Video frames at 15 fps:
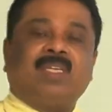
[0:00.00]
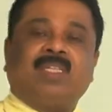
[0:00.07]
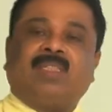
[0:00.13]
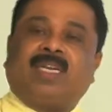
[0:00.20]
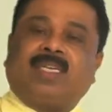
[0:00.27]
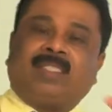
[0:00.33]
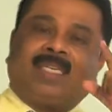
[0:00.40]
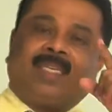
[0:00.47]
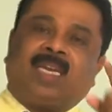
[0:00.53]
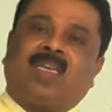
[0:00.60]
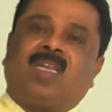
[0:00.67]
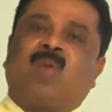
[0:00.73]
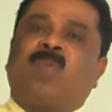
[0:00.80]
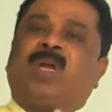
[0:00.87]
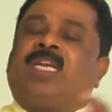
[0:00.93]
That is the
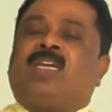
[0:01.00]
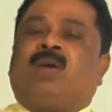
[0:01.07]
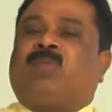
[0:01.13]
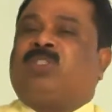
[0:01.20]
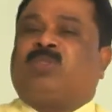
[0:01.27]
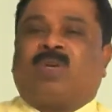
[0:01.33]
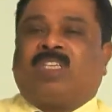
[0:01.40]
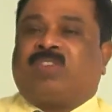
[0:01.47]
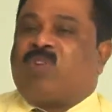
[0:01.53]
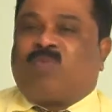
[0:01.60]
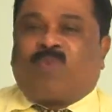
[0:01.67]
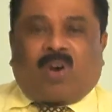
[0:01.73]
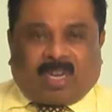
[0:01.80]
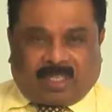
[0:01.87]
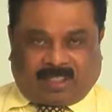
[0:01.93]
area many of the students will
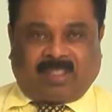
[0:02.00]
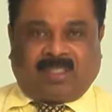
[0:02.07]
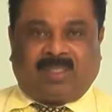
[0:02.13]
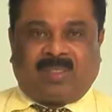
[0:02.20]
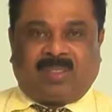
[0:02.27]
forget.